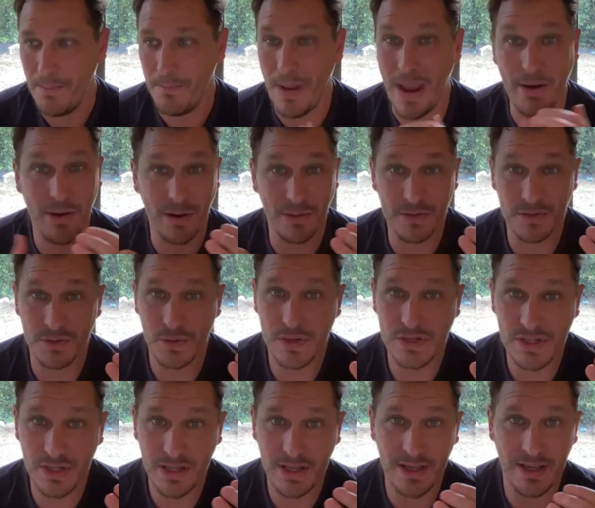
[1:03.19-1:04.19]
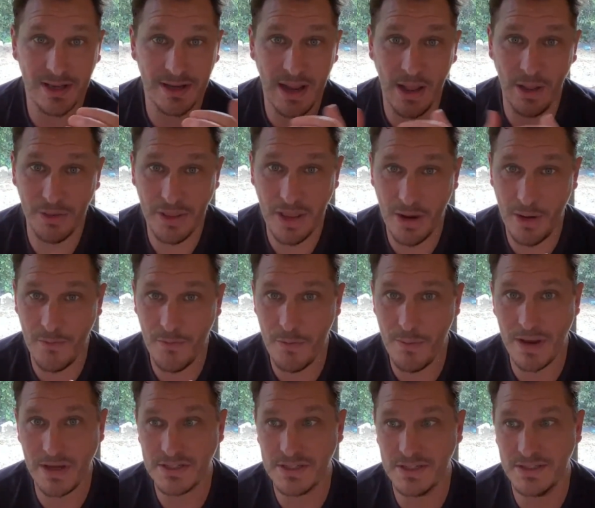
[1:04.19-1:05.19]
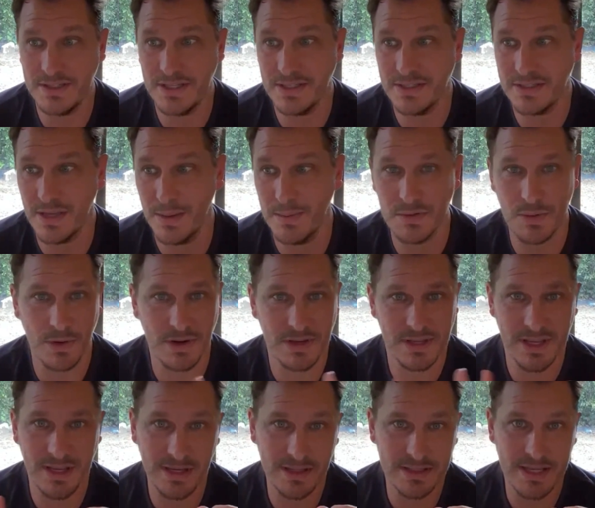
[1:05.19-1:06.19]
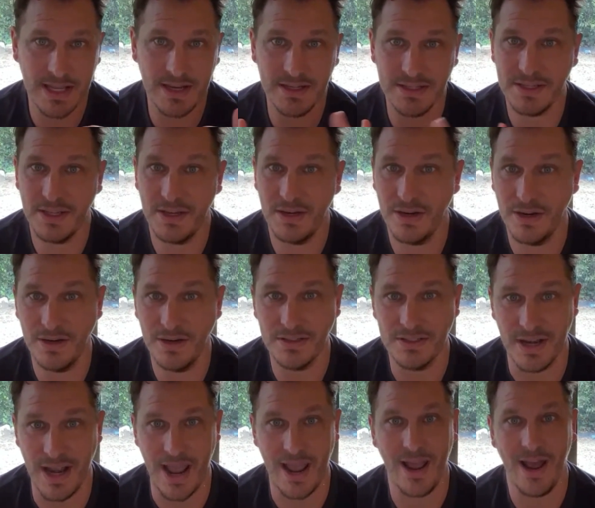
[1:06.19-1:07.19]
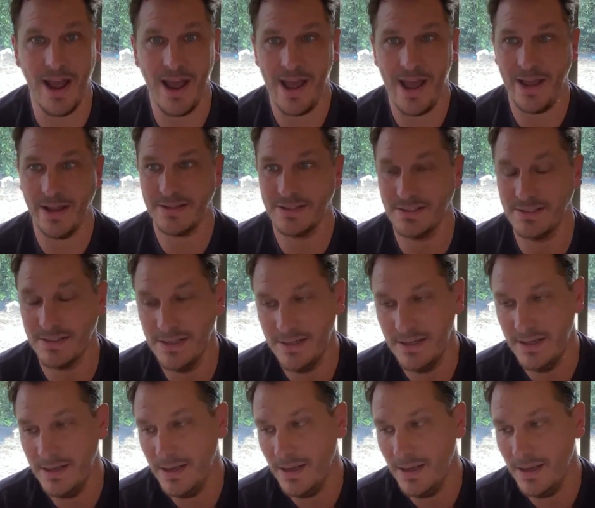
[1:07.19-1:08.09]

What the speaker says: Background is originally in healthcare information systems, worked in data centers and AIX,